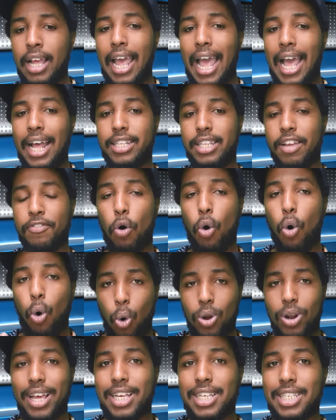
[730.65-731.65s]
and they've
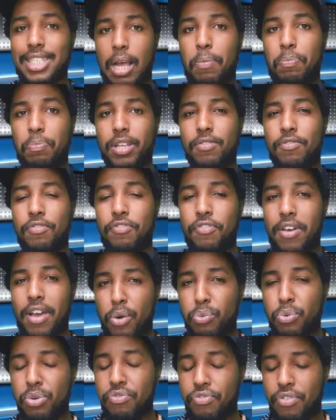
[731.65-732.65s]
all accepted
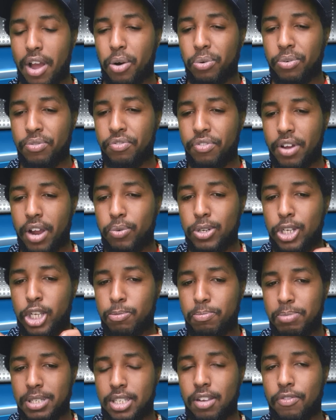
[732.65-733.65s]
very, very, very
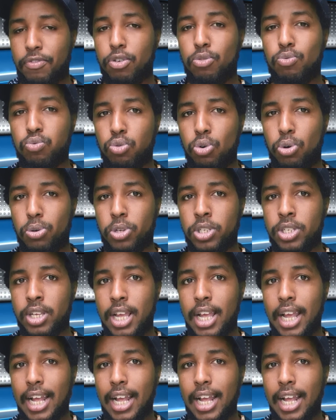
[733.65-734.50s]
specific roles,